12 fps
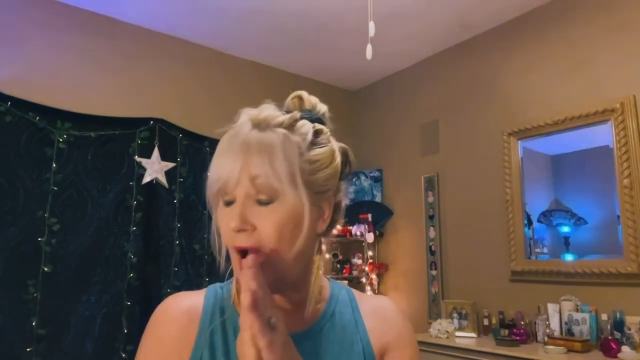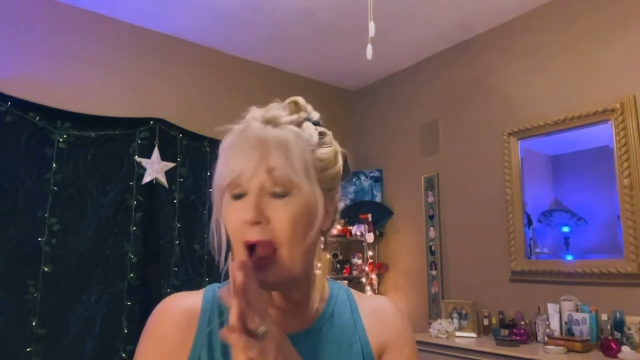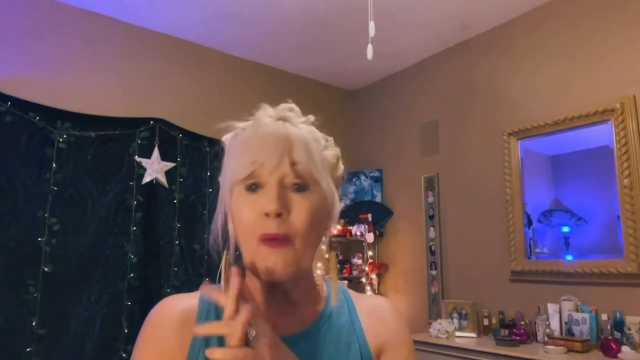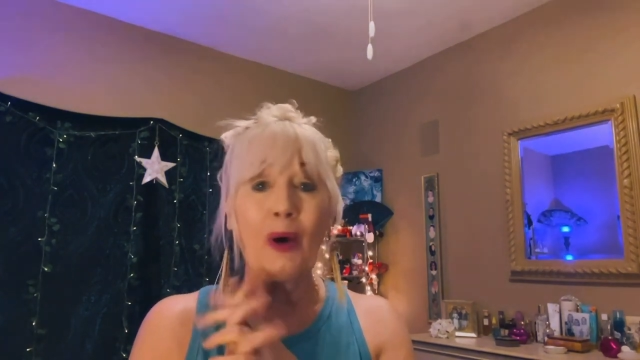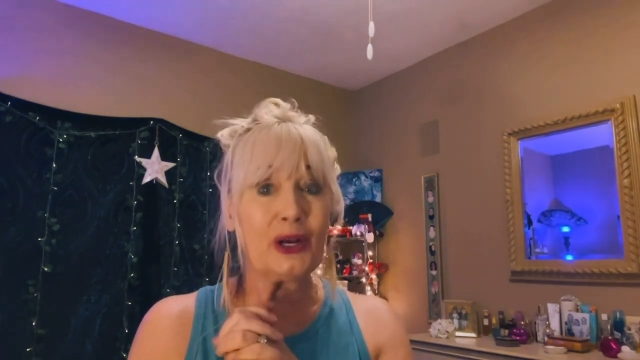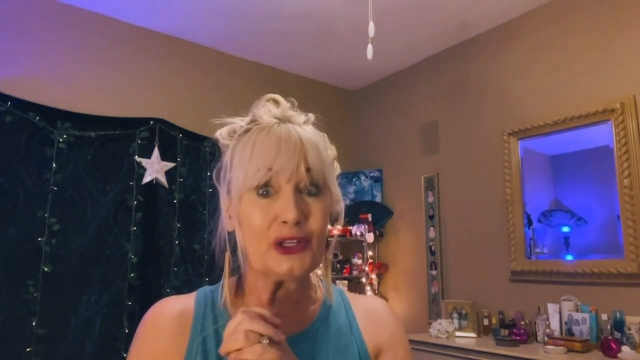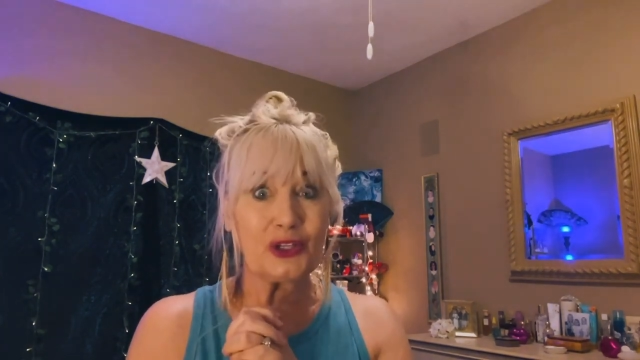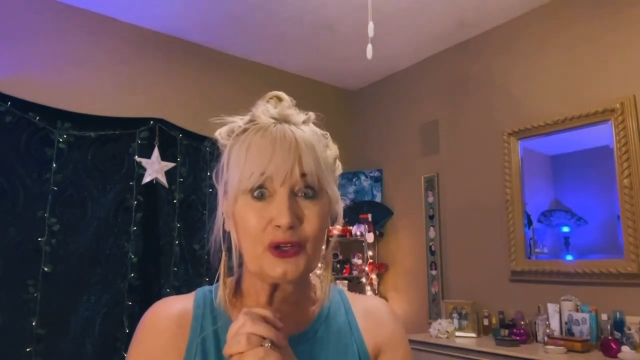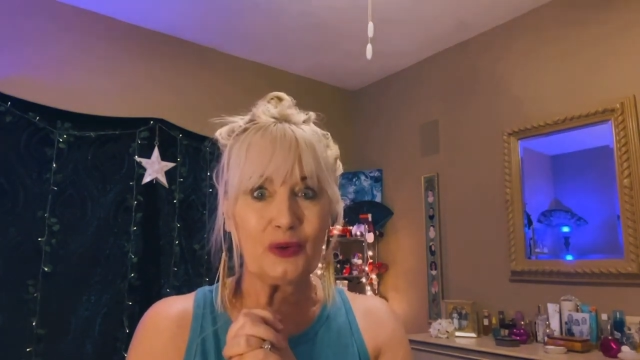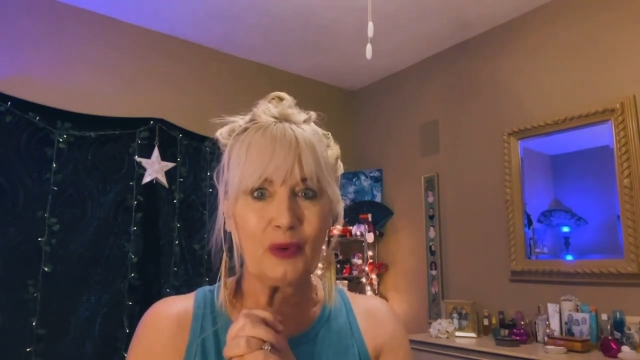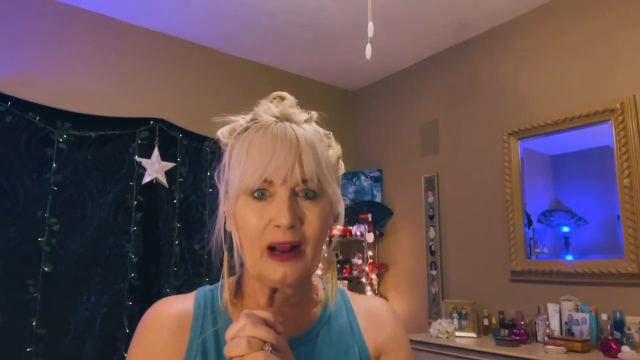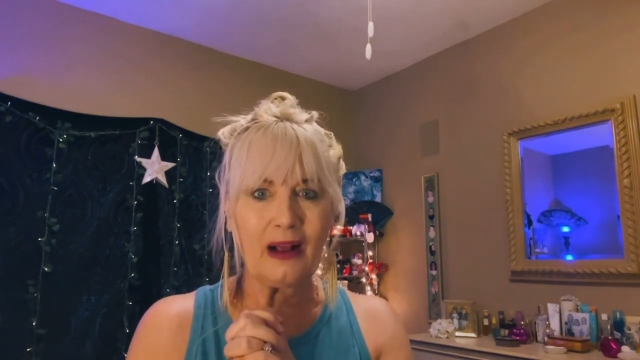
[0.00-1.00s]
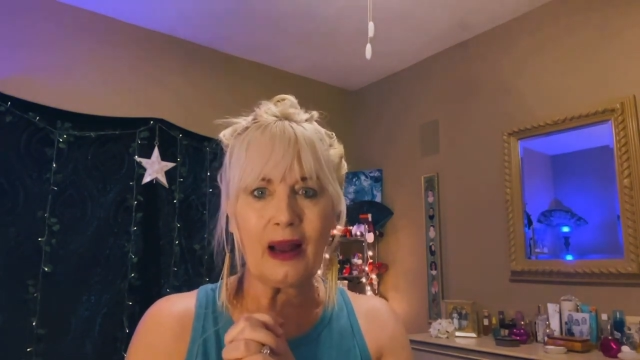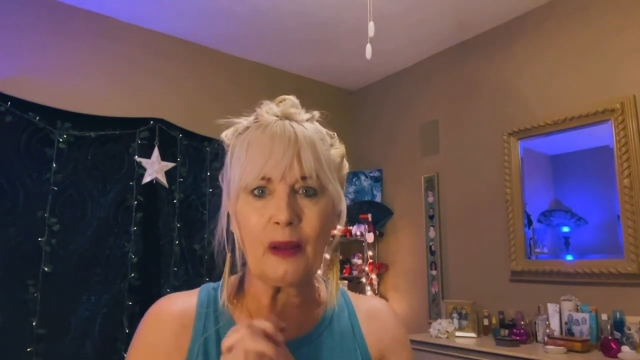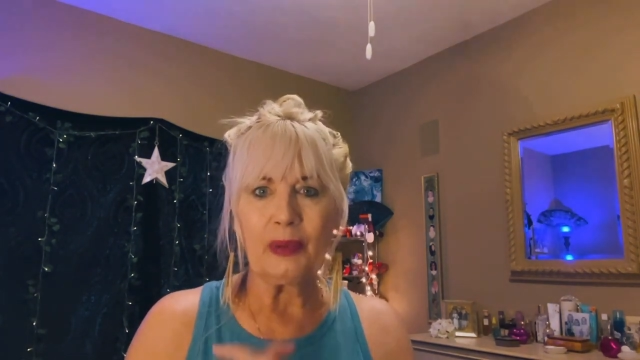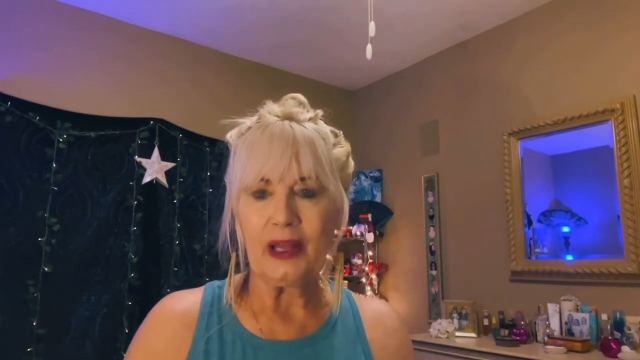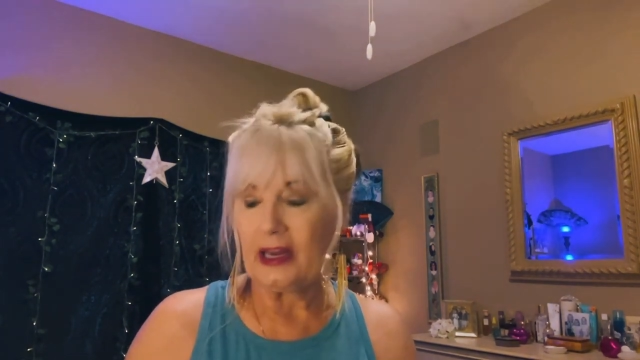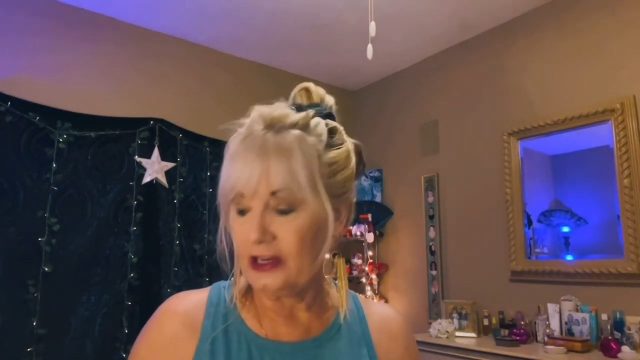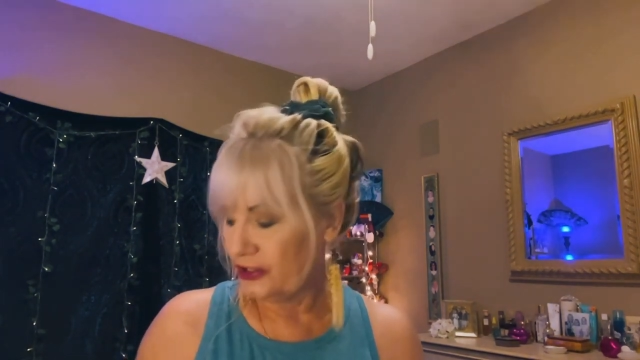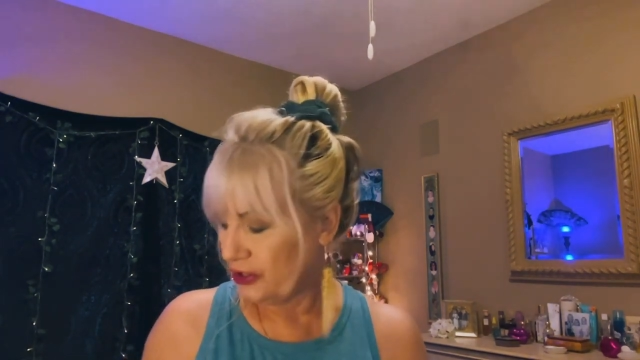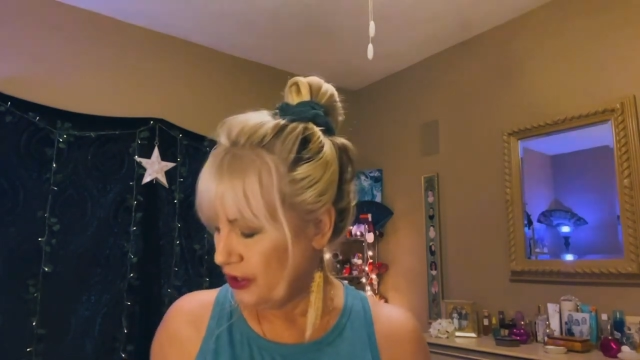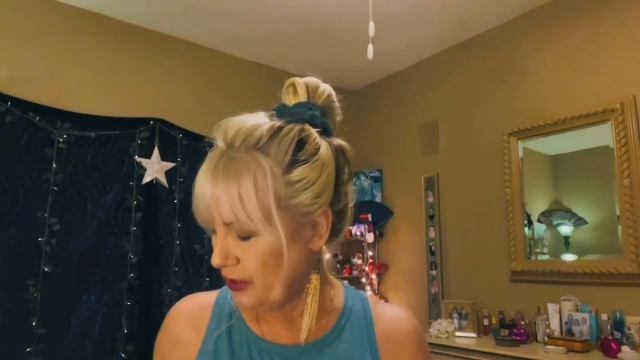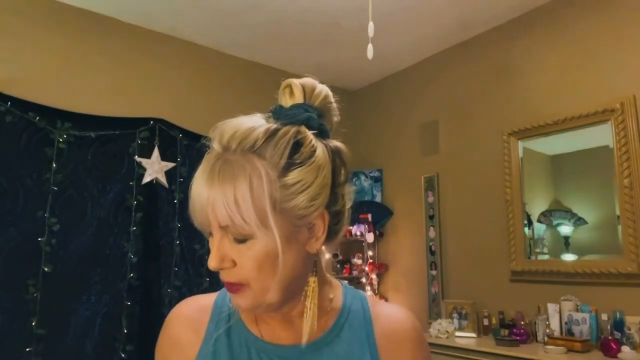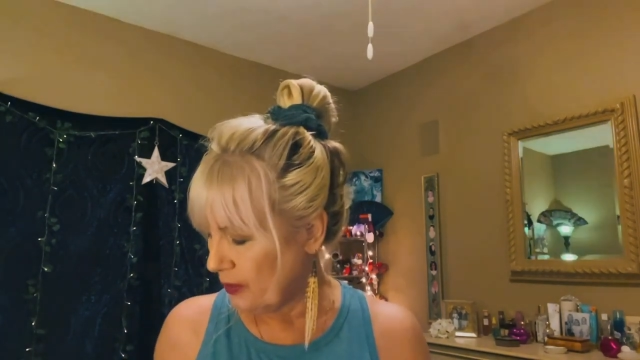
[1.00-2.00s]
I want to show you what I got at Pin
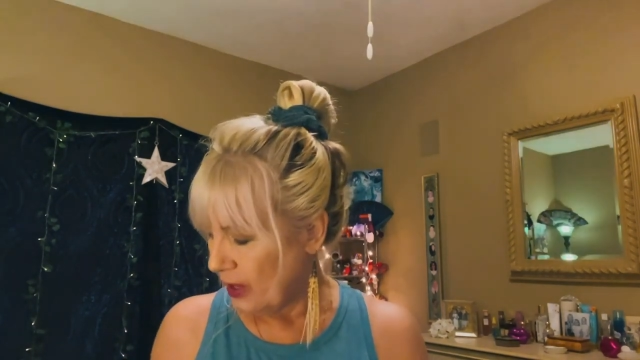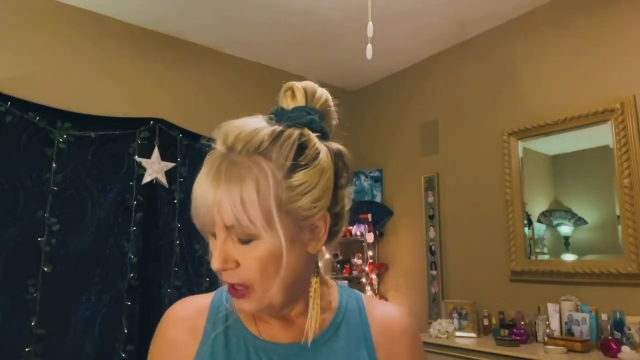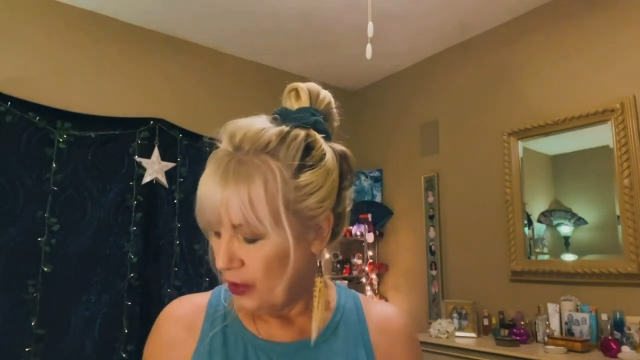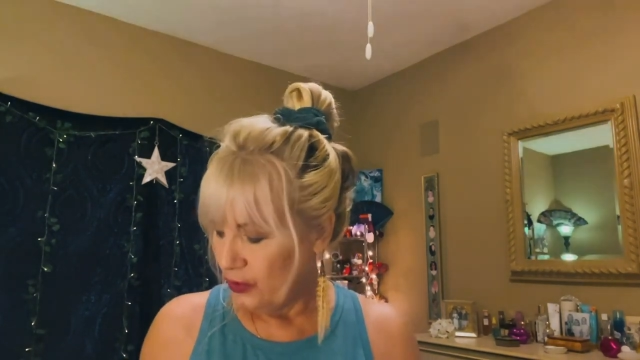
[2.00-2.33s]
HQ.